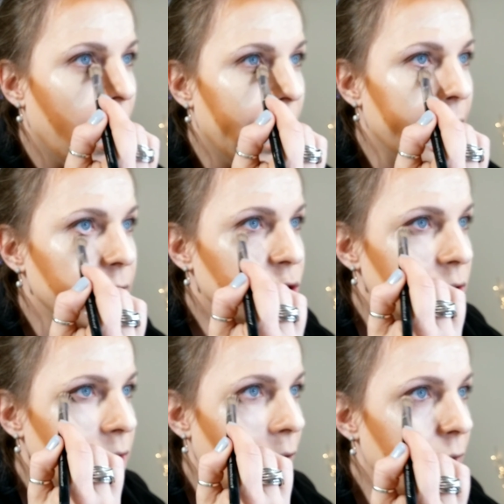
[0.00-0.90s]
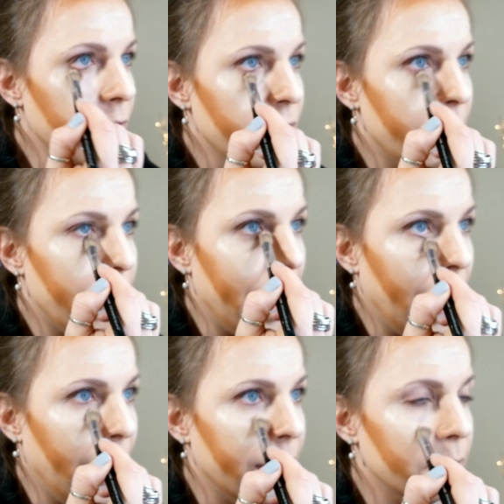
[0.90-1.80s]
and just kind of
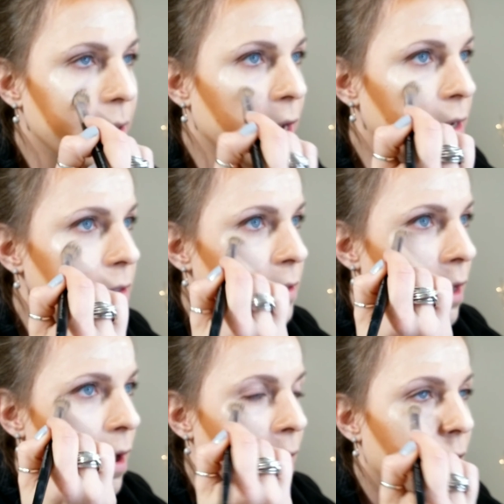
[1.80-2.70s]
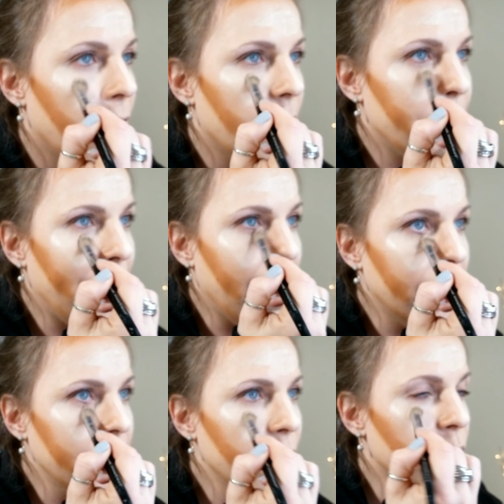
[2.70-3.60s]
pat, because a
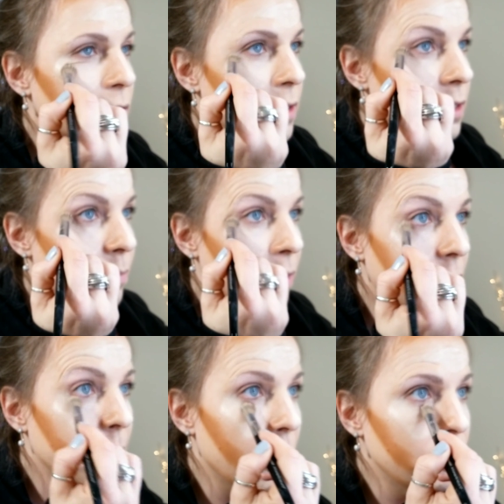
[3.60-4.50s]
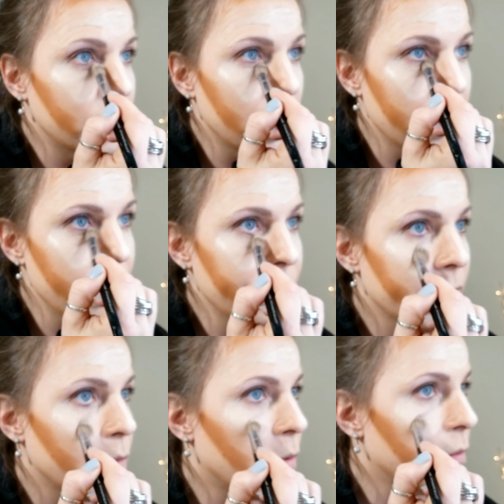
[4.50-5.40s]
patting or stippling motion,
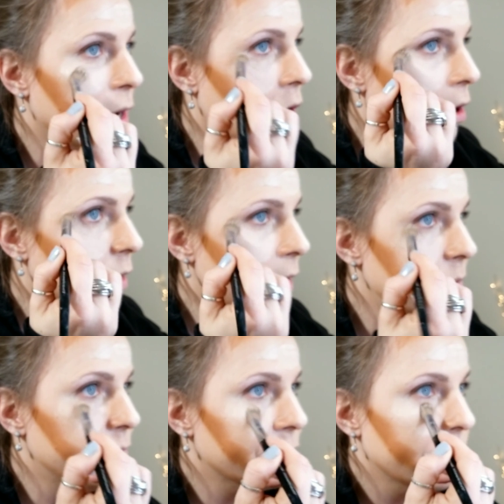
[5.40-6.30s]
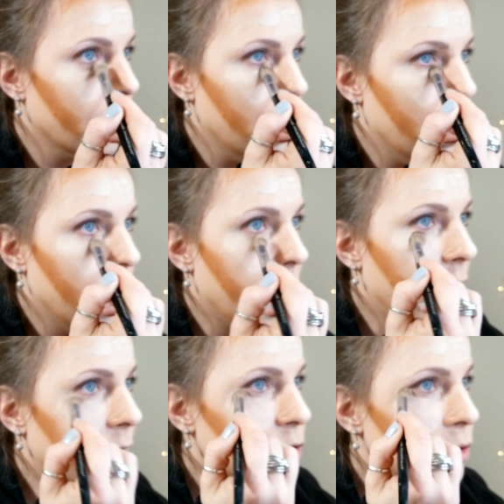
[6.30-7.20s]
what we call it,
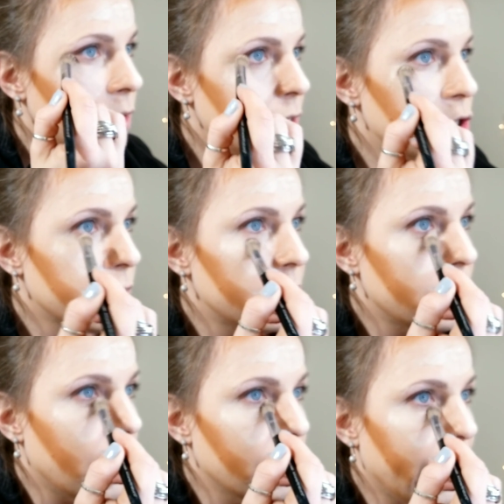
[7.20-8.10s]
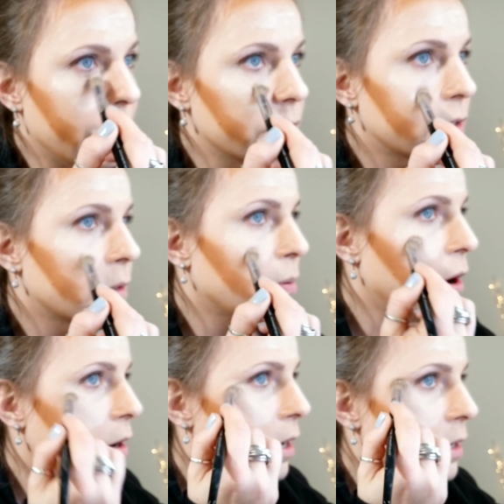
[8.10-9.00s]
actually just allows the
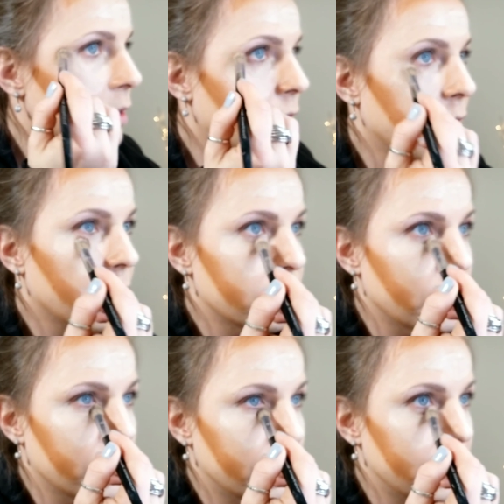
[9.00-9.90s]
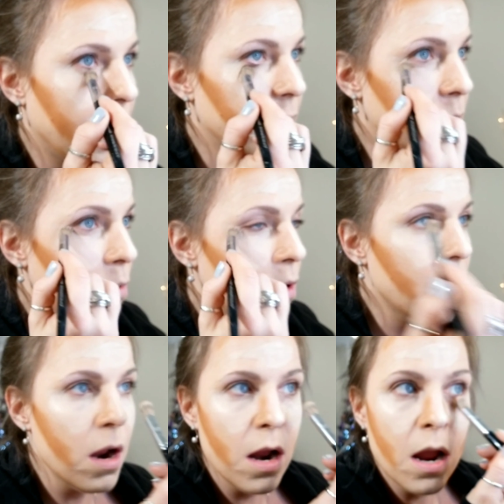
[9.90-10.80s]
product to set more